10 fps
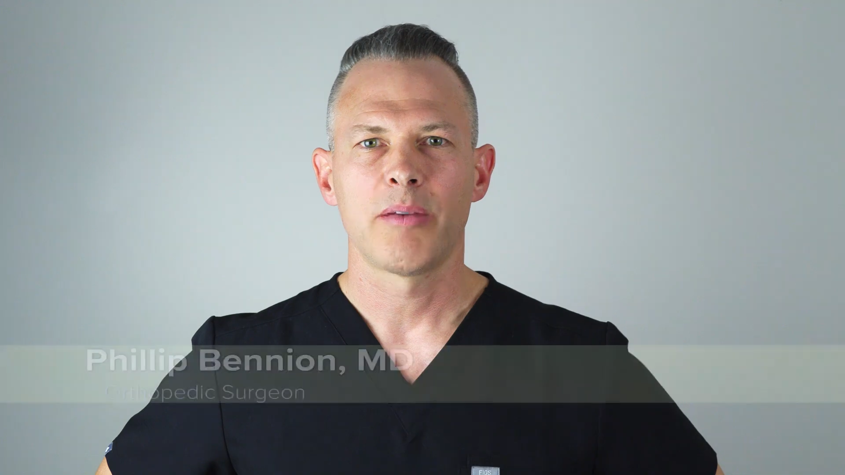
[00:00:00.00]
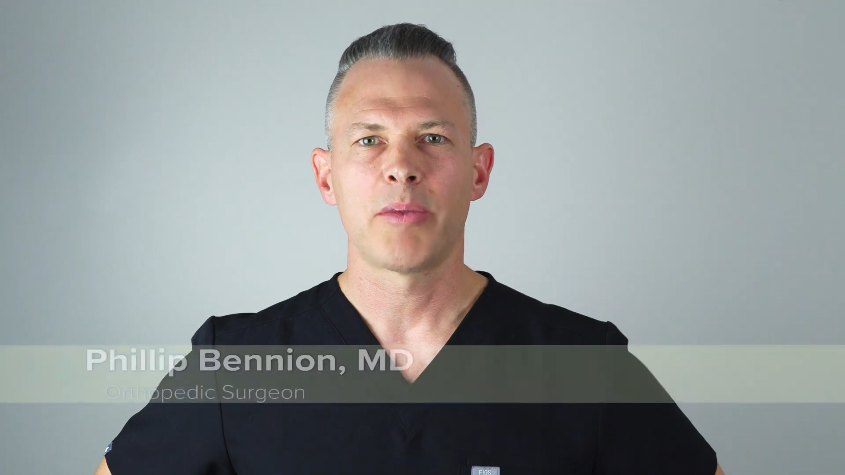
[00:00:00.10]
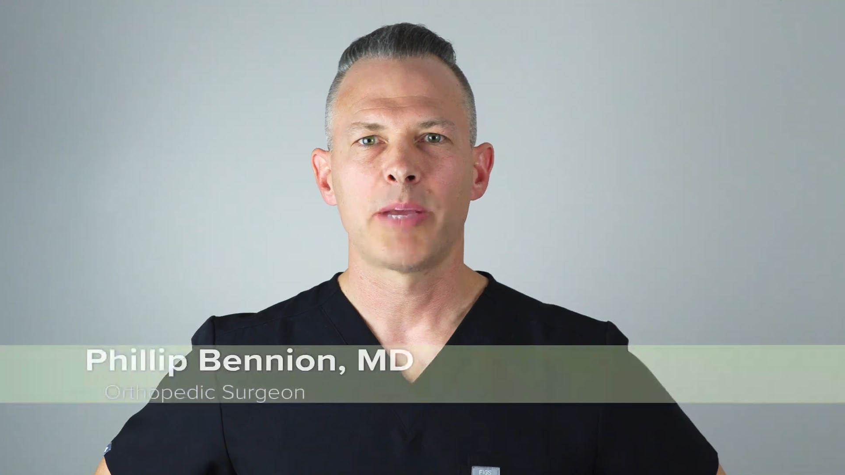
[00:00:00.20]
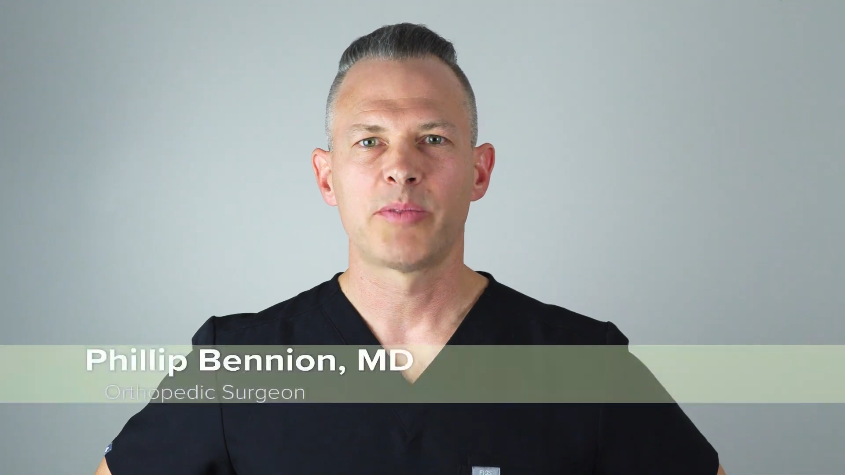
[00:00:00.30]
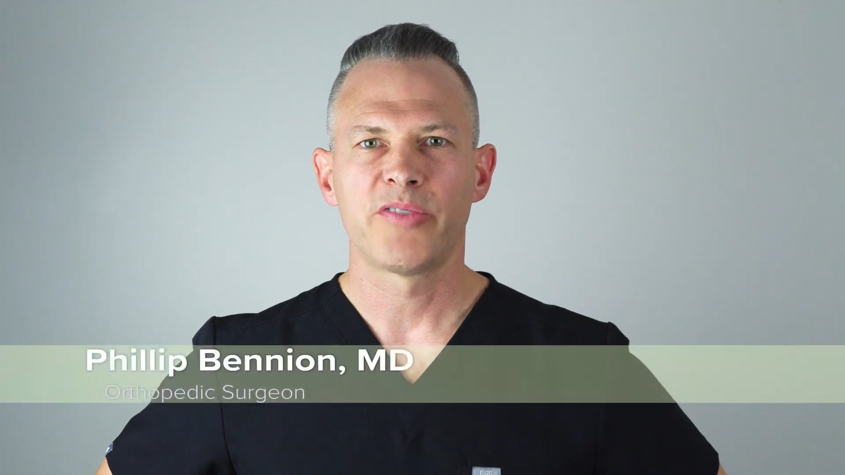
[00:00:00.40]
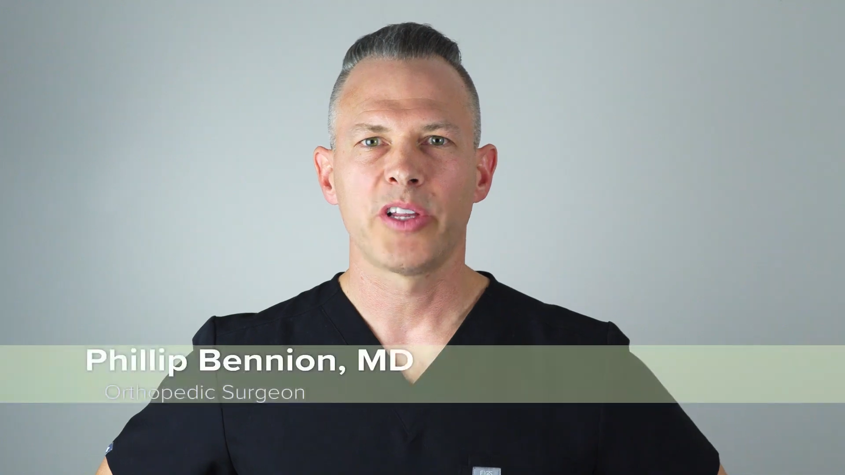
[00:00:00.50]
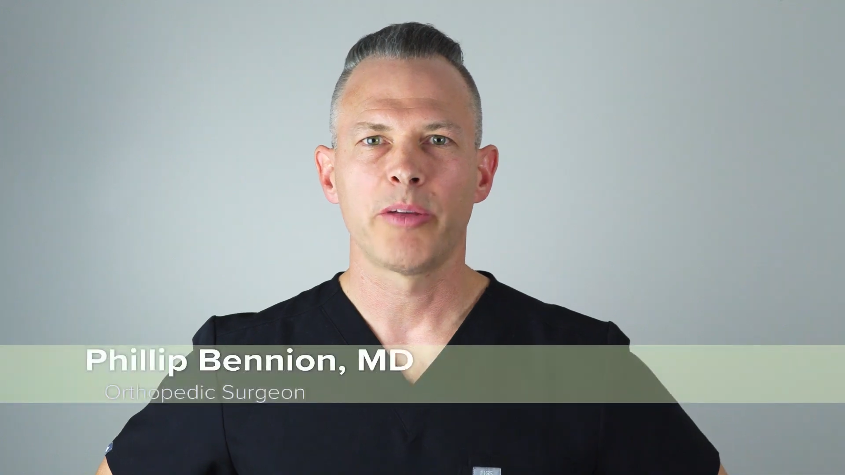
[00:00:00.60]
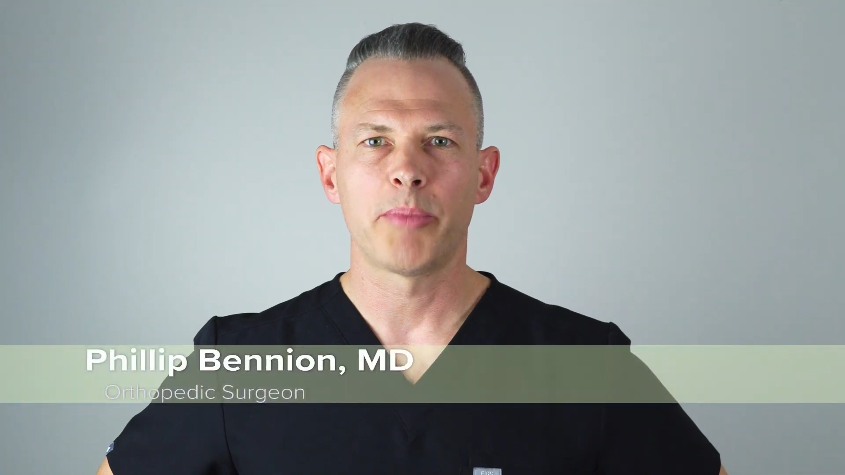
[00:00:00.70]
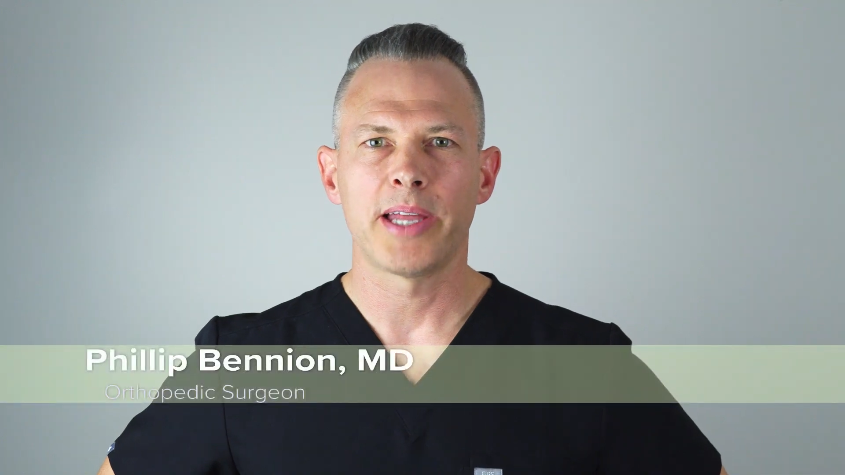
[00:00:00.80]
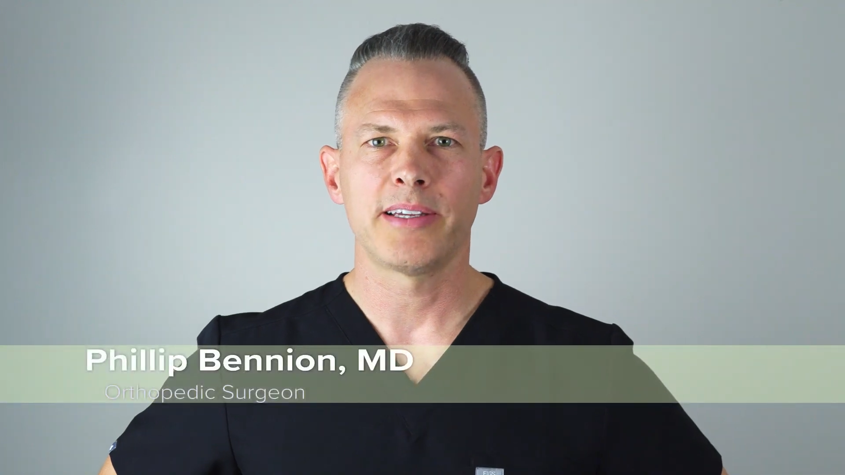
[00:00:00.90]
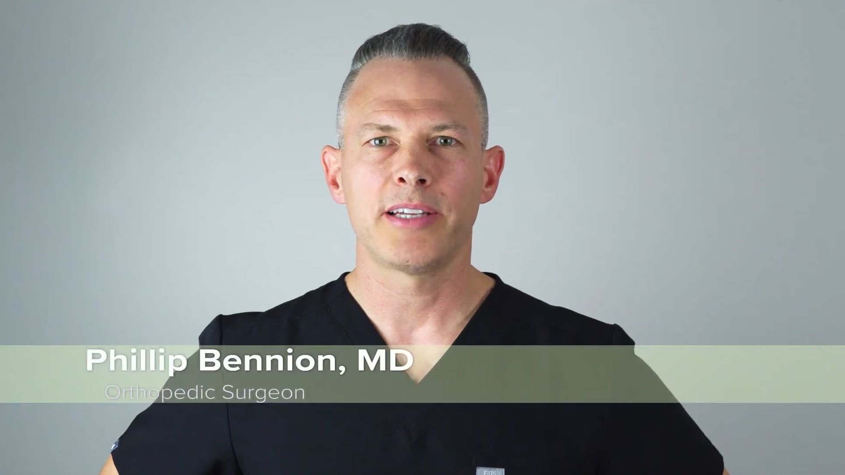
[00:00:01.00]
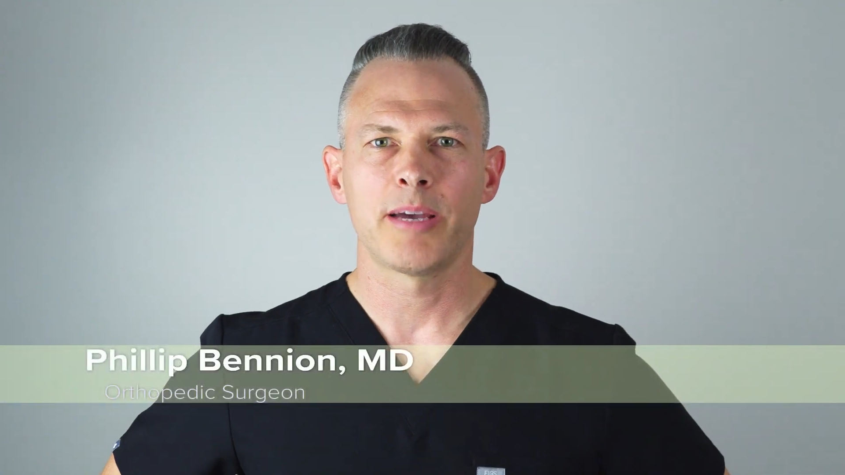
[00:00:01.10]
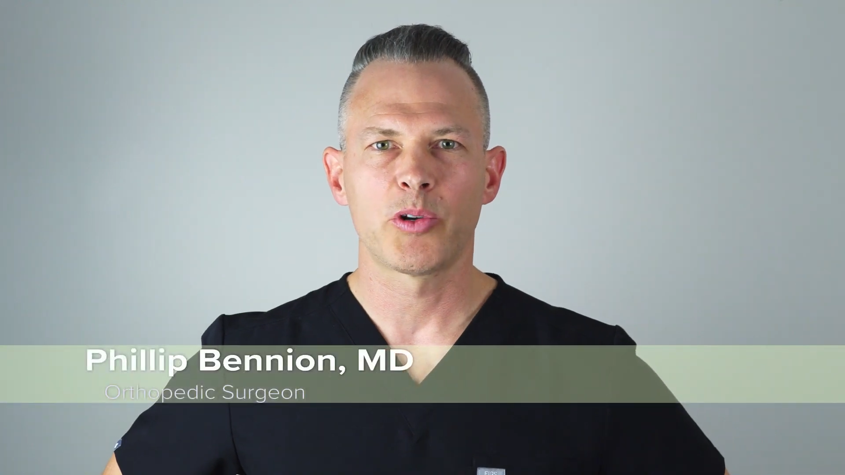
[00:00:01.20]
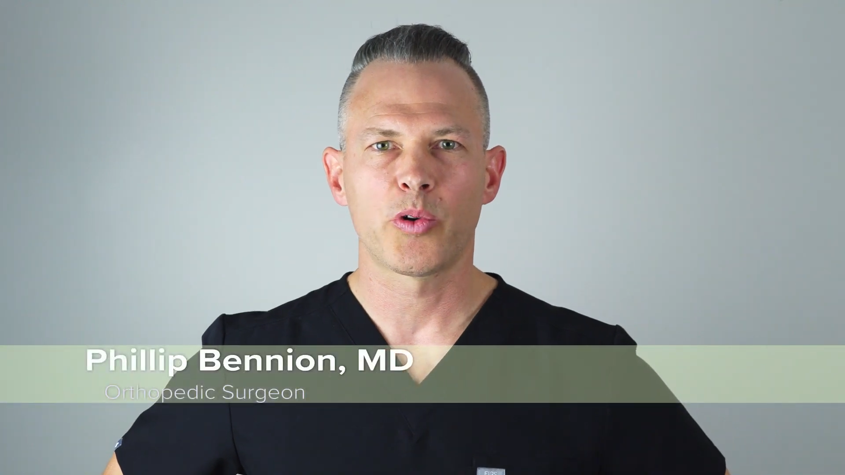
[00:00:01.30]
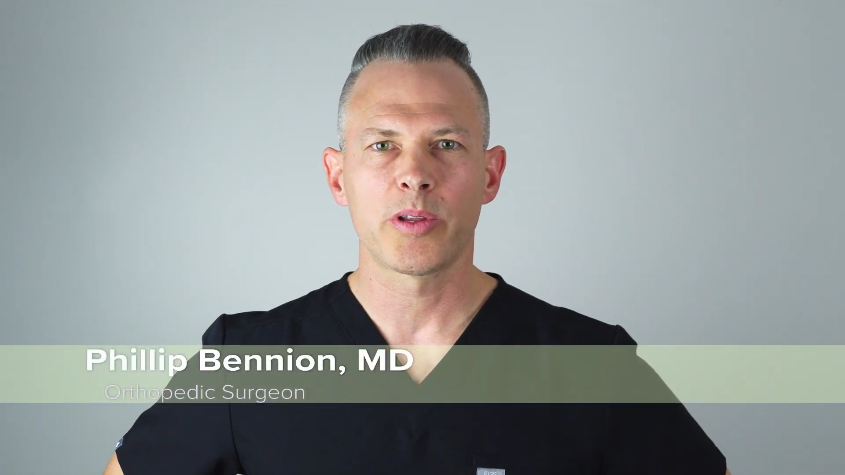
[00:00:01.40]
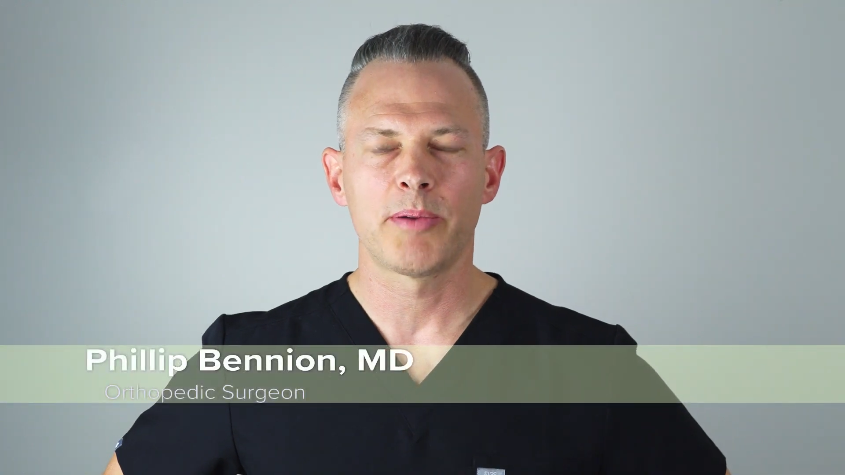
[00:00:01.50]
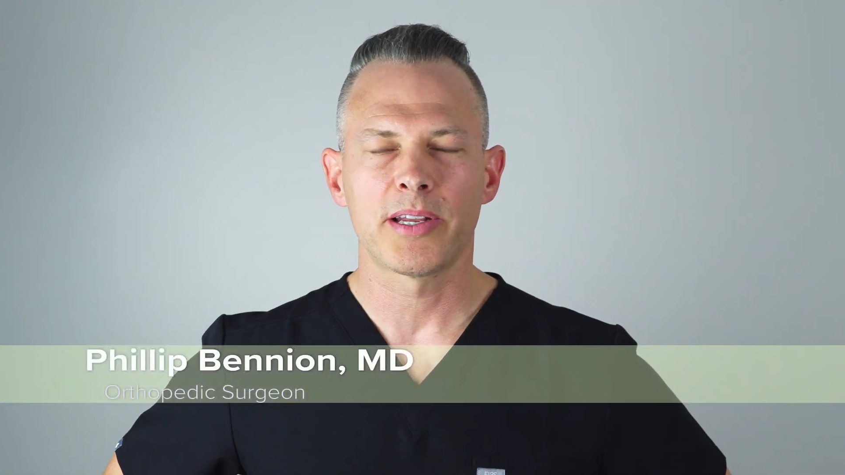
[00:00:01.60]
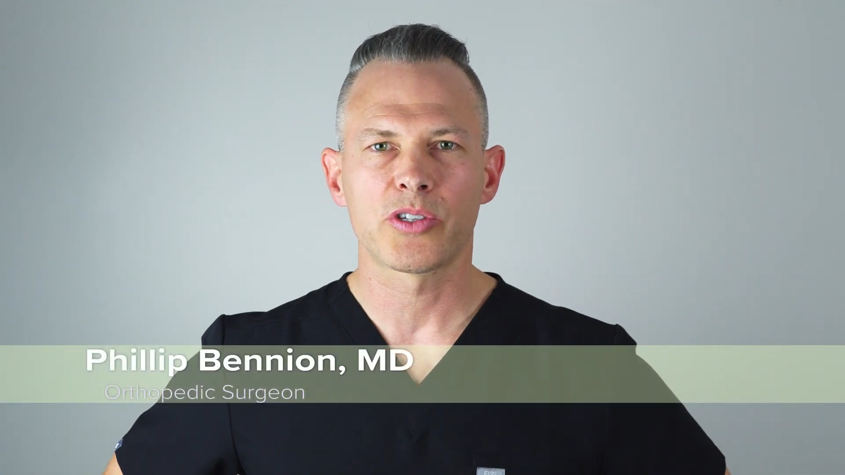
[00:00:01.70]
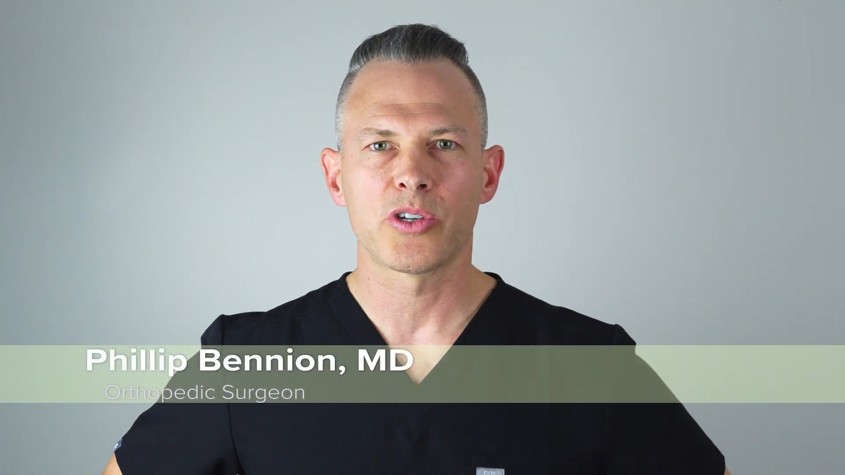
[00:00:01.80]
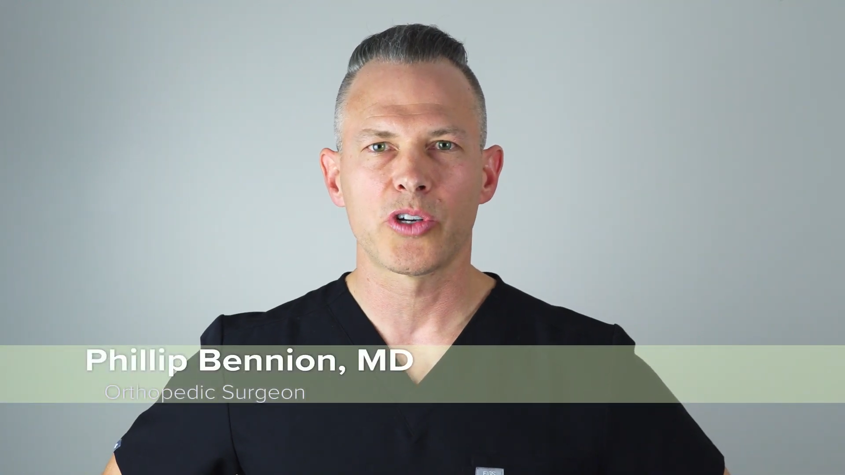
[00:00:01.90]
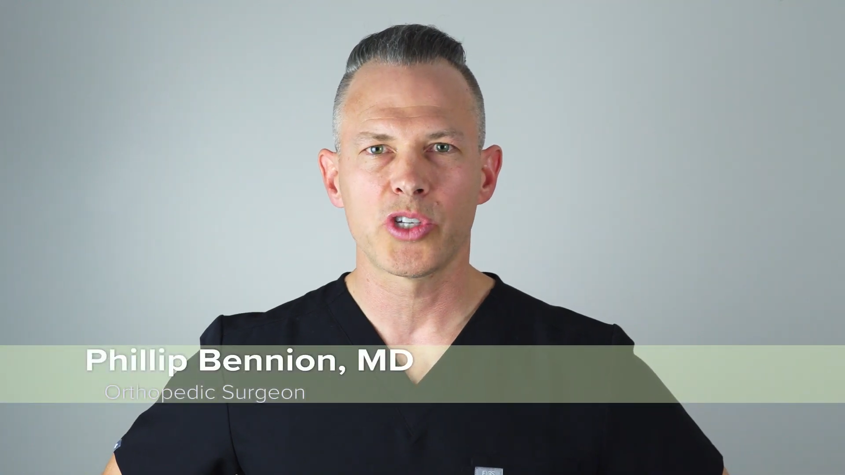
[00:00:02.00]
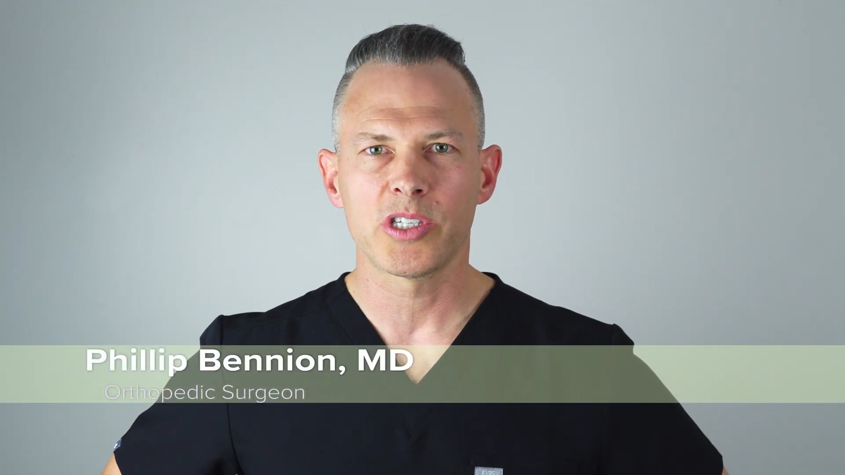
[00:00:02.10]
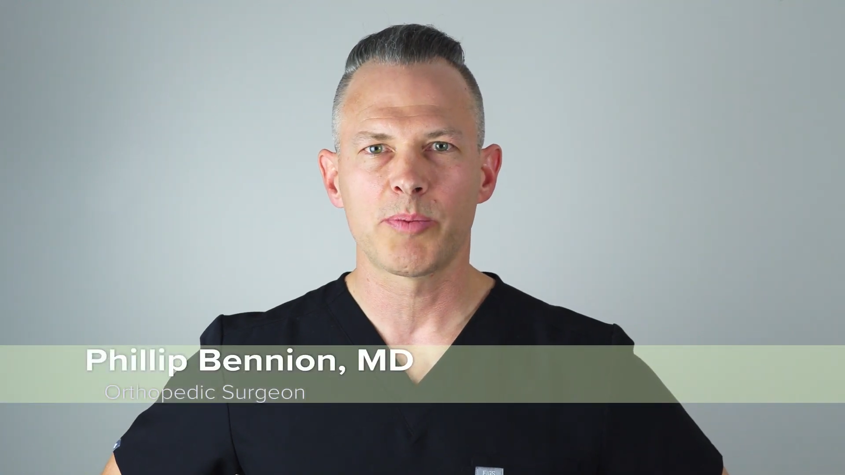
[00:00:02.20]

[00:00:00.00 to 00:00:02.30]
My name is Phillip Bennion. I'm an orthopedic surgeon